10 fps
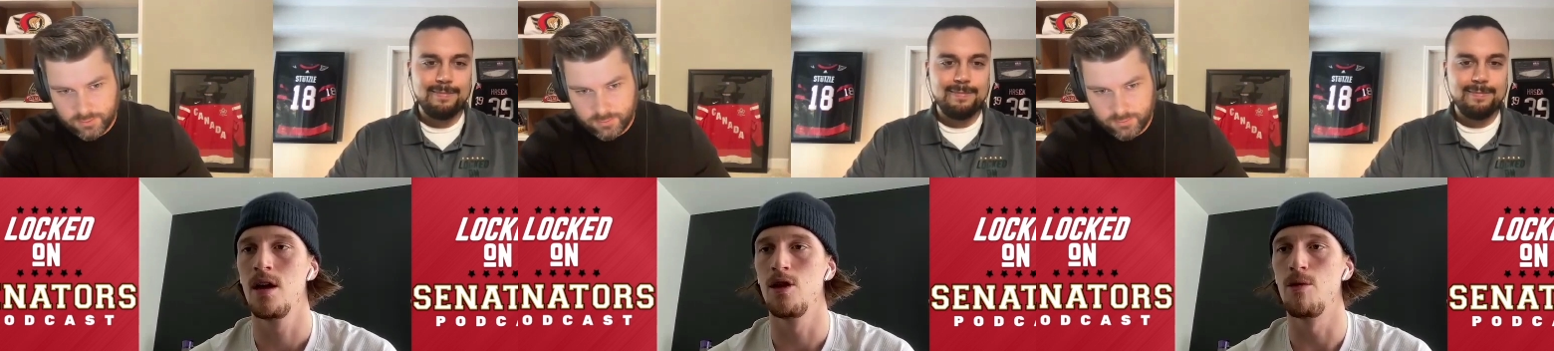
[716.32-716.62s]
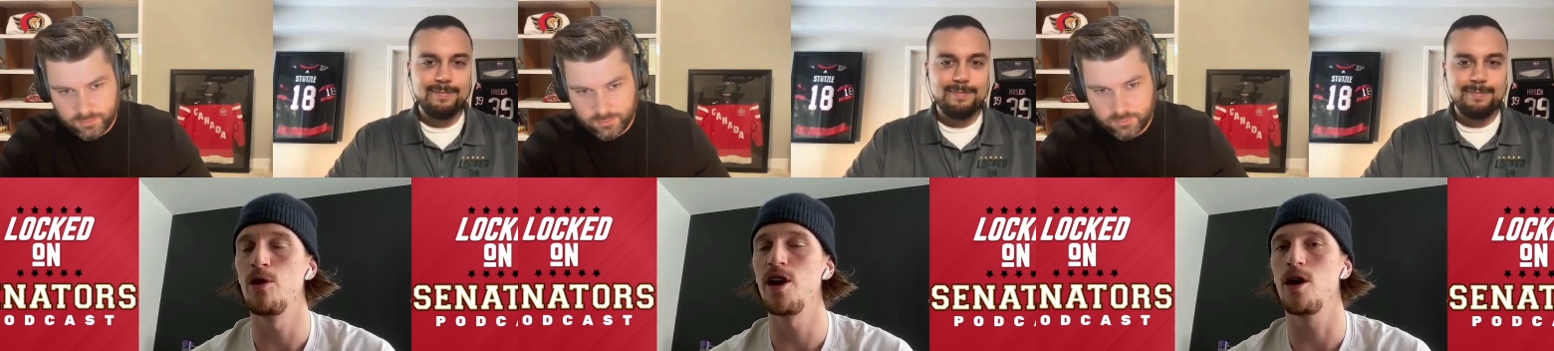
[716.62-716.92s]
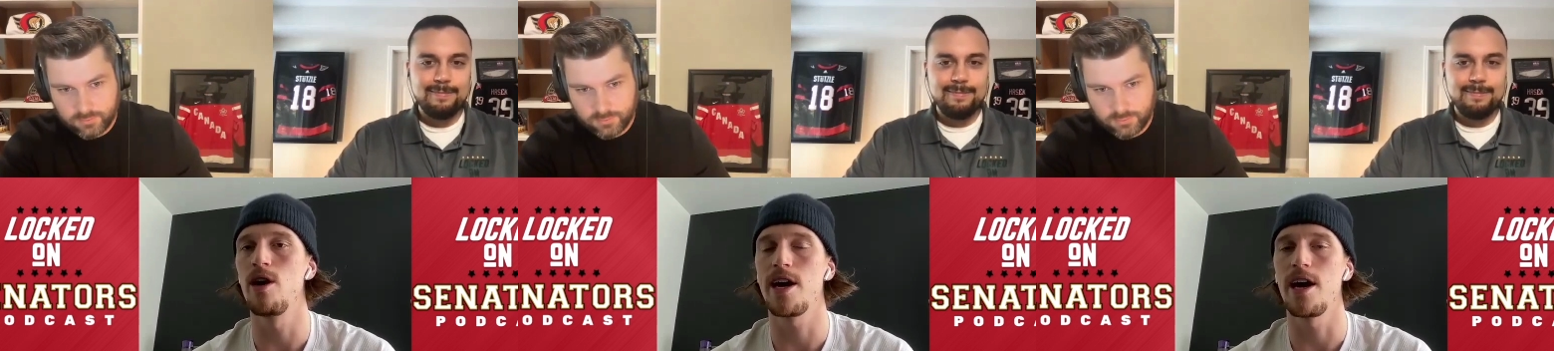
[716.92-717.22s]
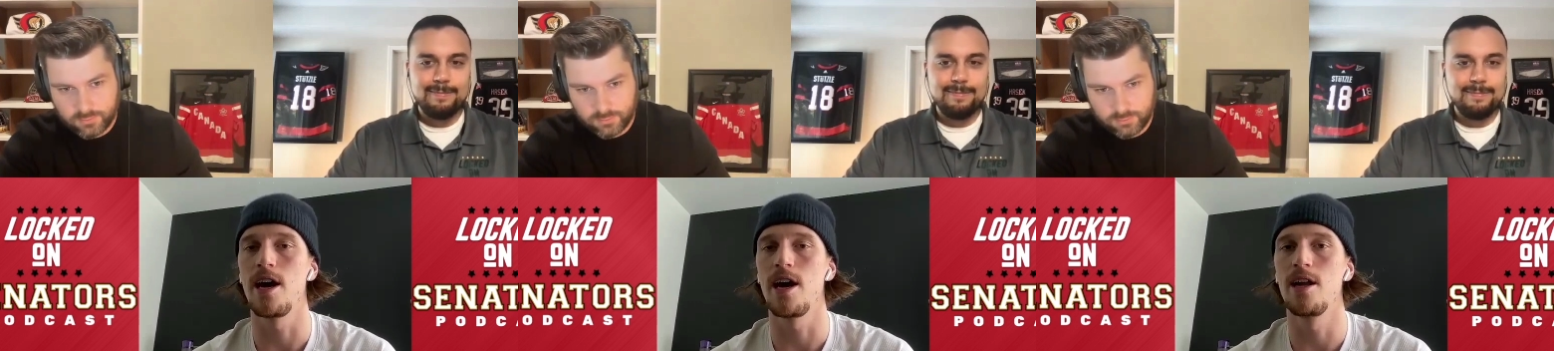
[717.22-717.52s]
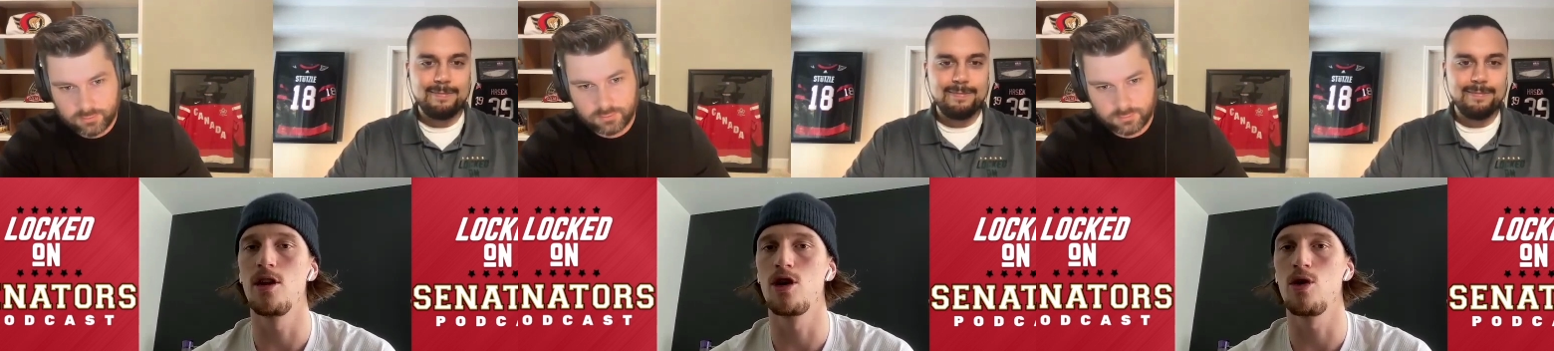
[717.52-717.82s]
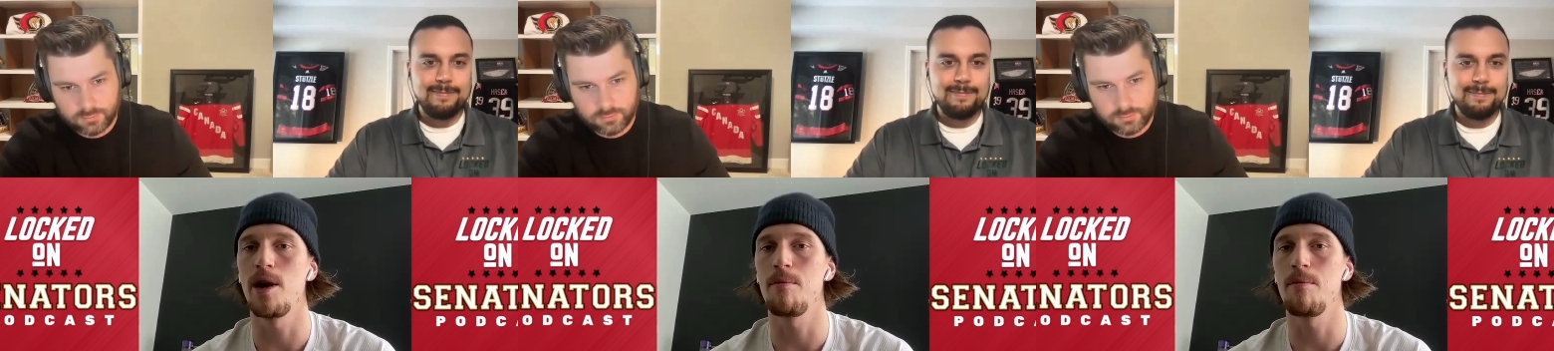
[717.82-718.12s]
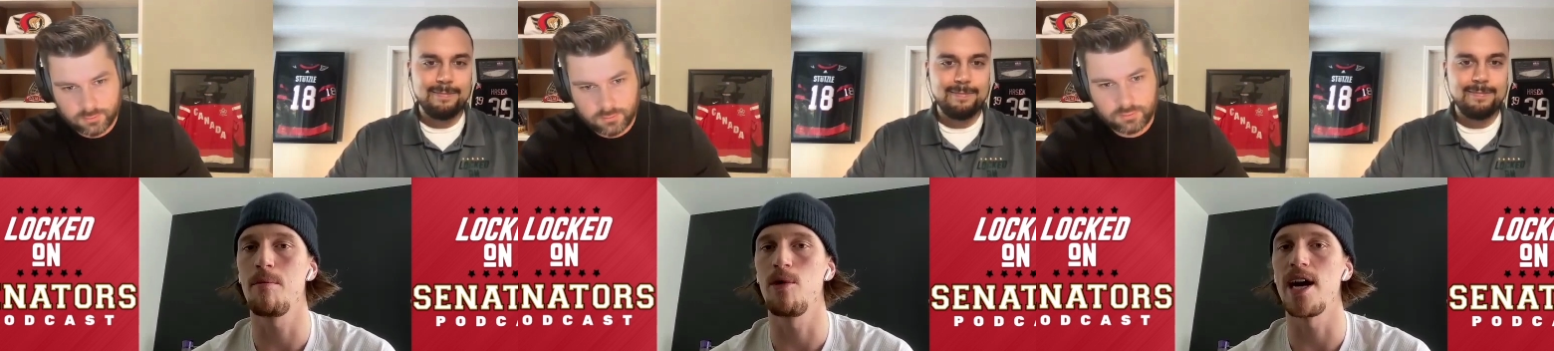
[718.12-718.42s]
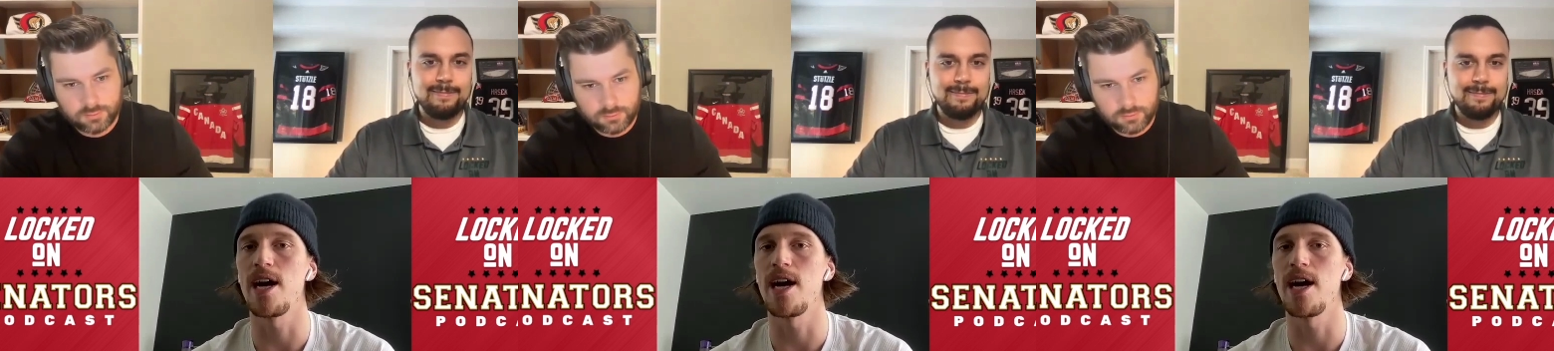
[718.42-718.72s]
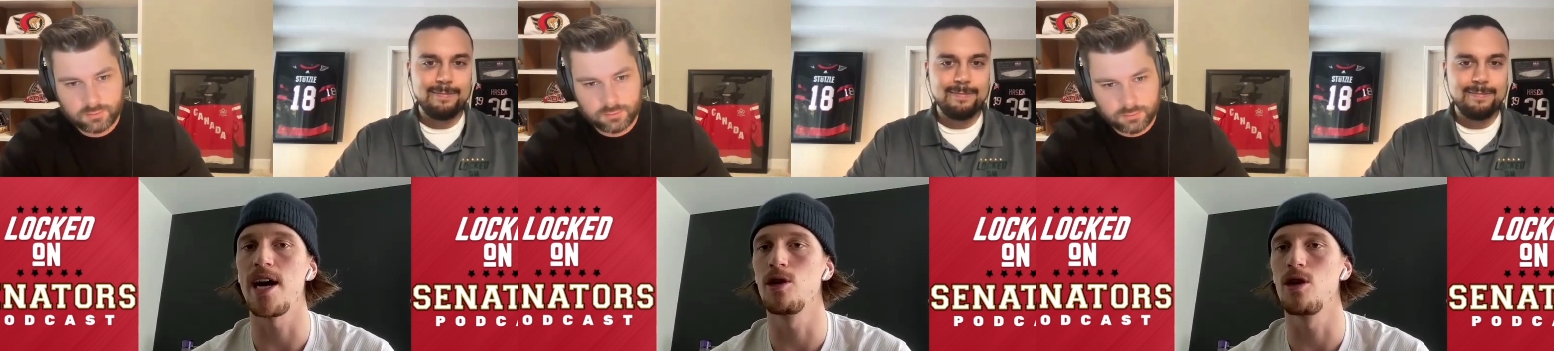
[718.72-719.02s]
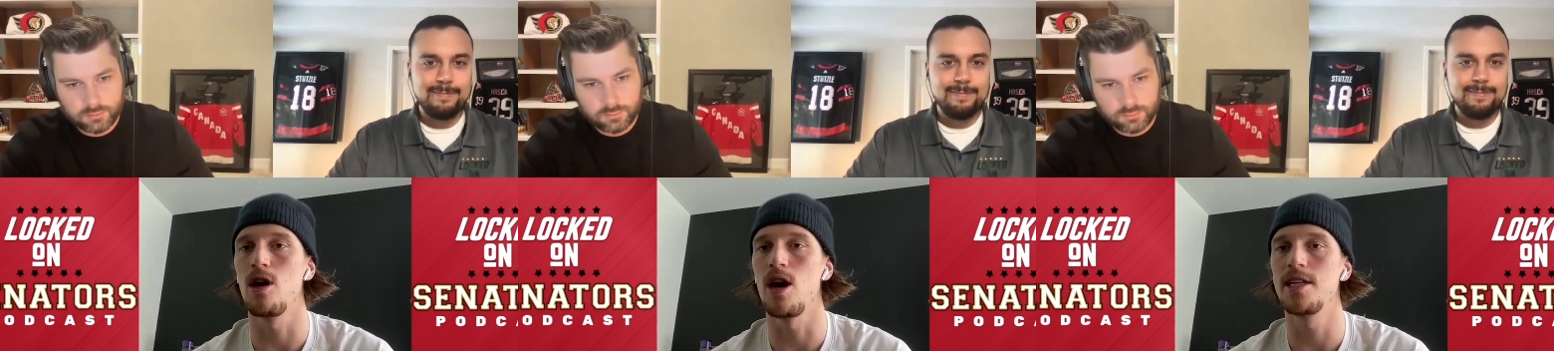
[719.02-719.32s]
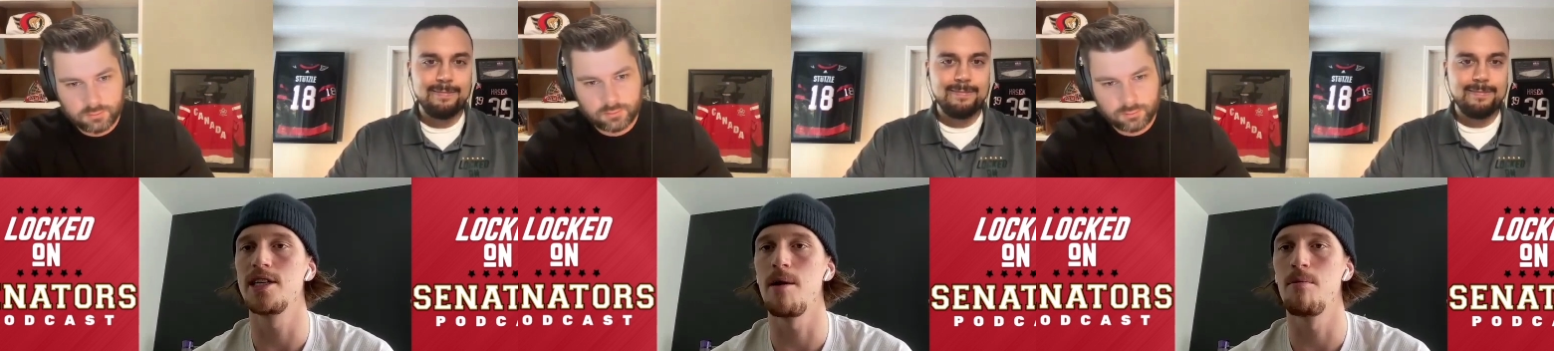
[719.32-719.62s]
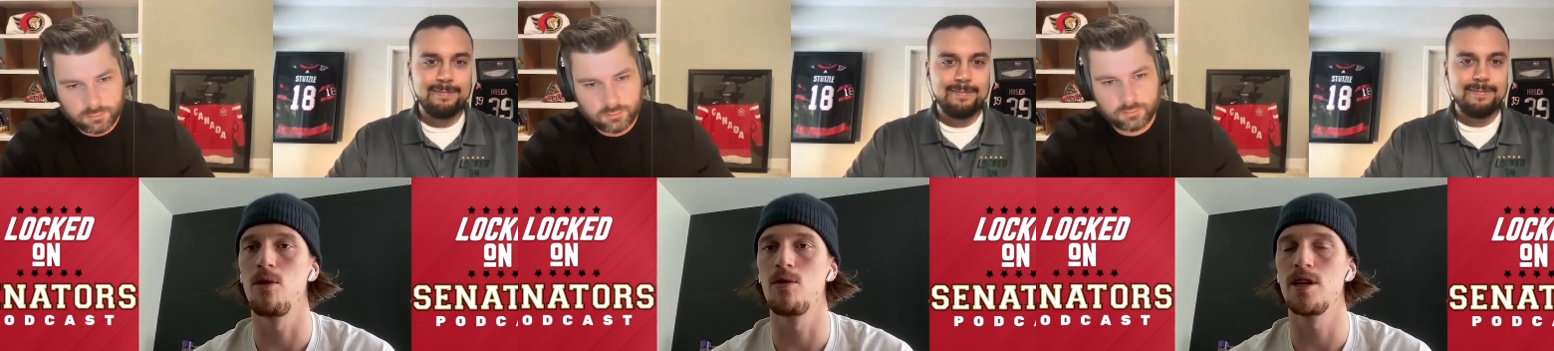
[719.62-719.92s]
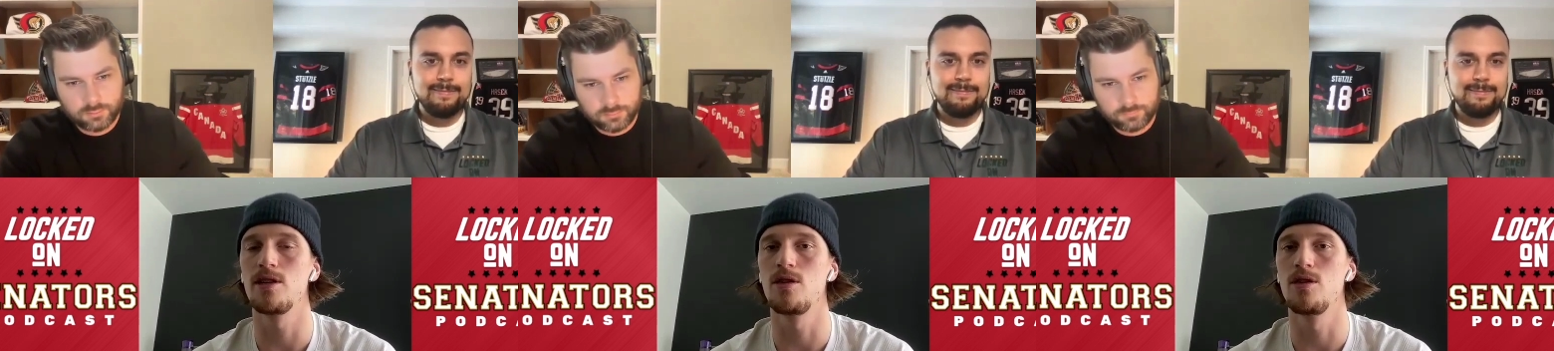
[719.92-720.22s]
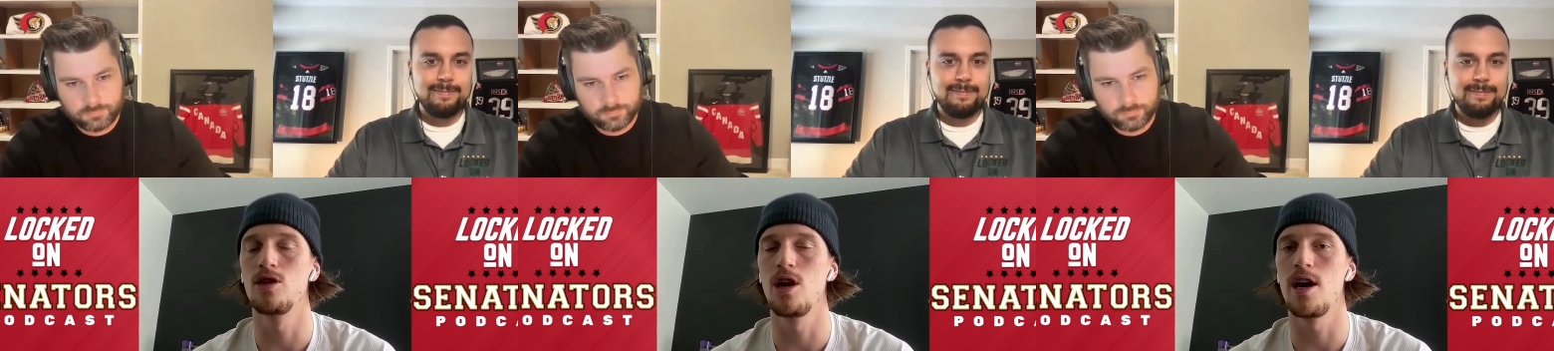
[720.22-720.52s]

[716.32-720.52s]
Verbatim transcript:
Speaker 1: They're pretty quick. Uh, they're quick practices, but they're high tempo. That there's